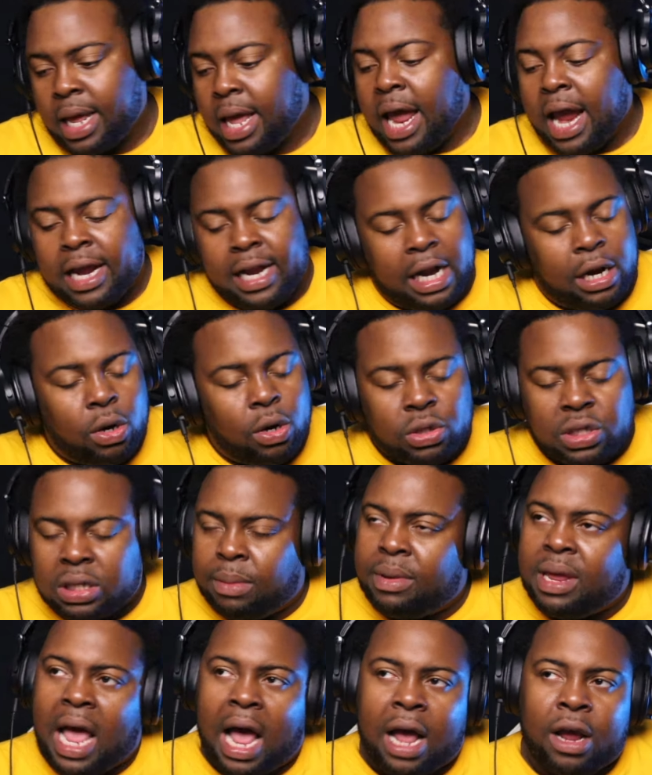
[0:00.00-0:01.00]
And I know some
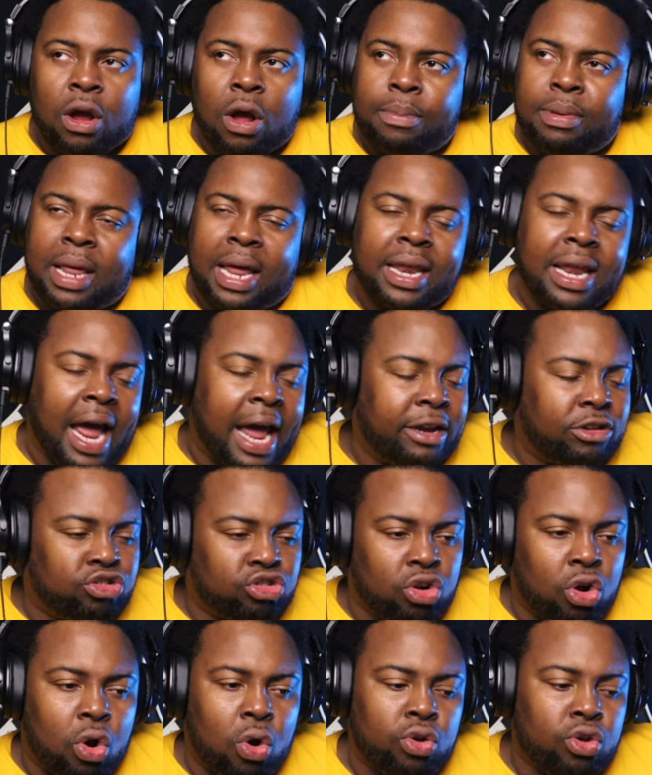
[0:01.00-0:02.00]
of y'all are going to be like,
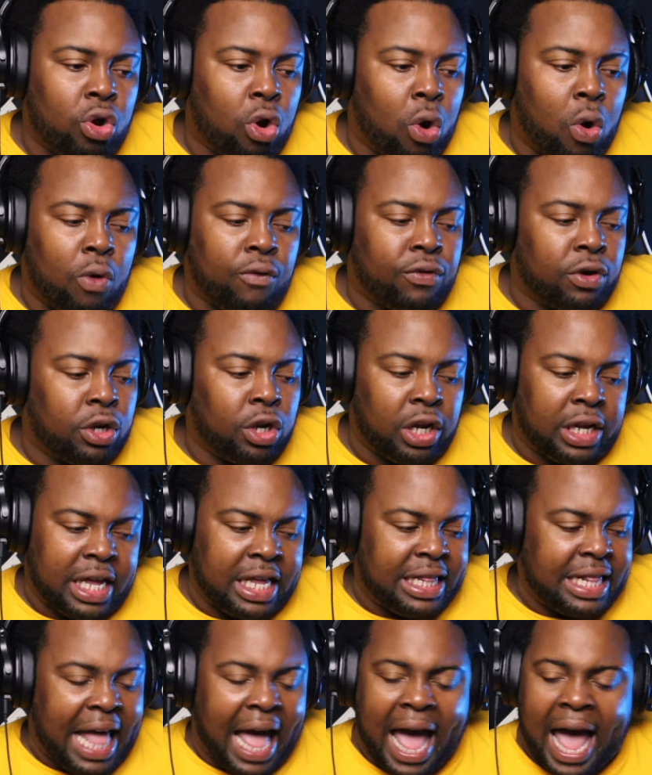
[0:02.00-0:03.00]
Nitro, you're
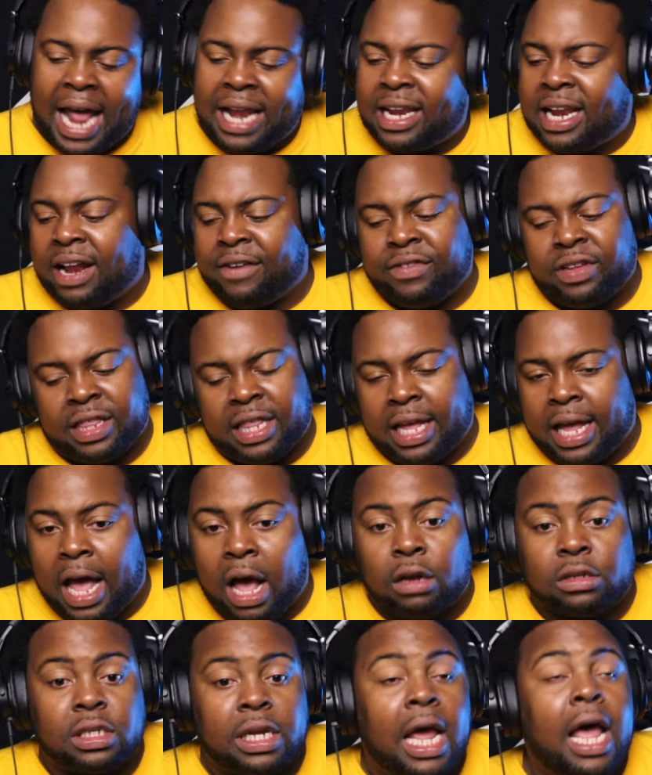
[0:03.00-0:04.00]
overlooking that and everything
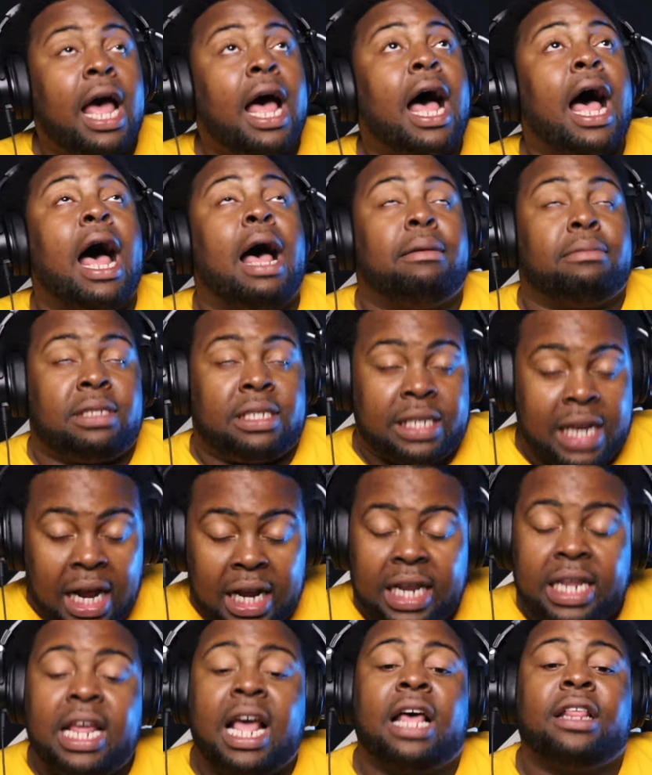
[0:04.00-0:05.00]
else. I'm
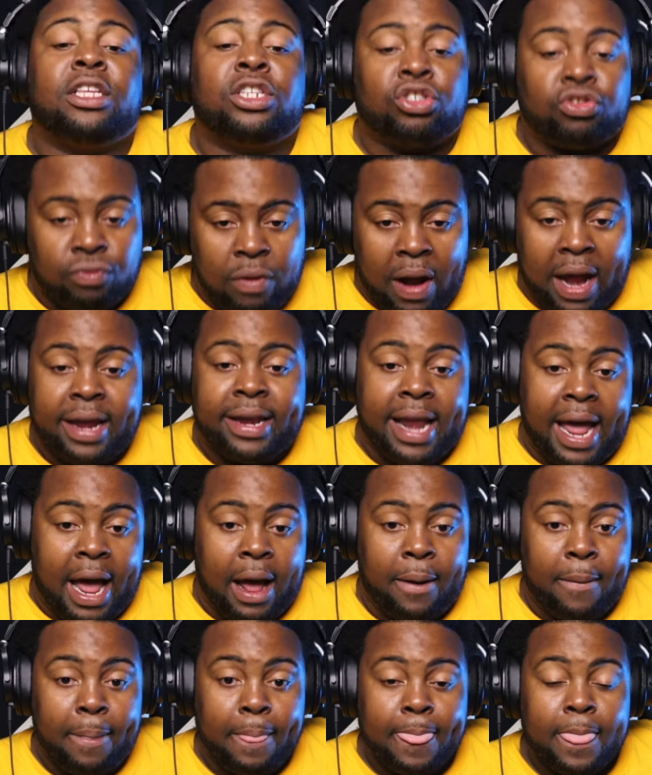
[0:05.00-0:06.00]
telling y'all this right now.